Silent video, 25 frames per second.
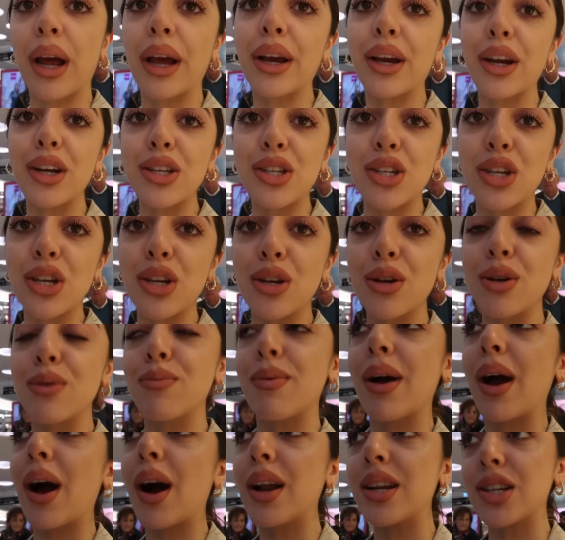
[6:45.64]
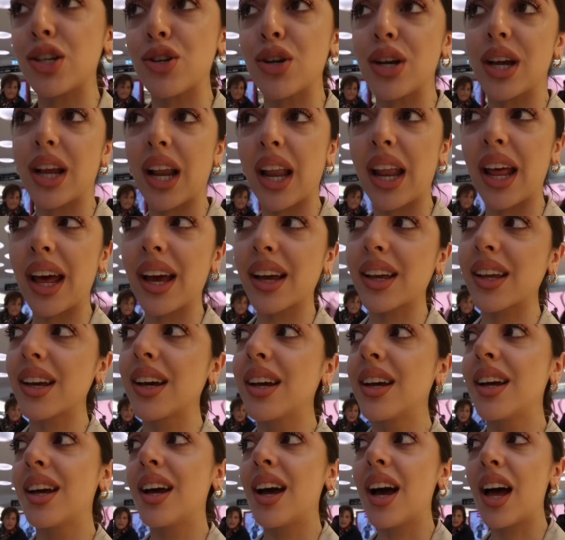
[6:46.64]
When I go to my Harley Street clinic
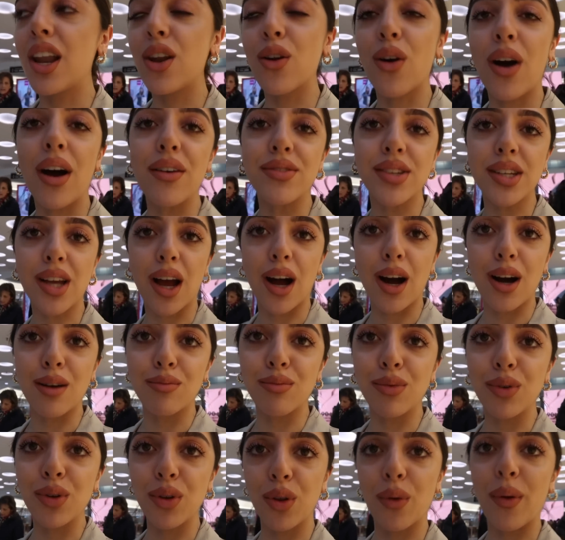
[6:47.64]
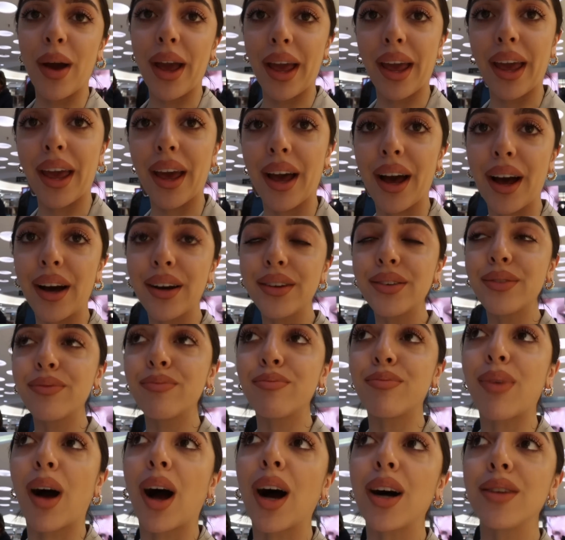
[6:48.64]
and not have to come all the way here,
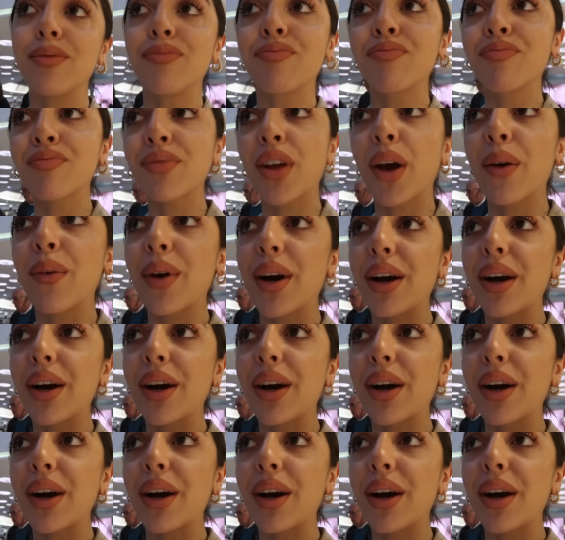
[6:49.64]
but I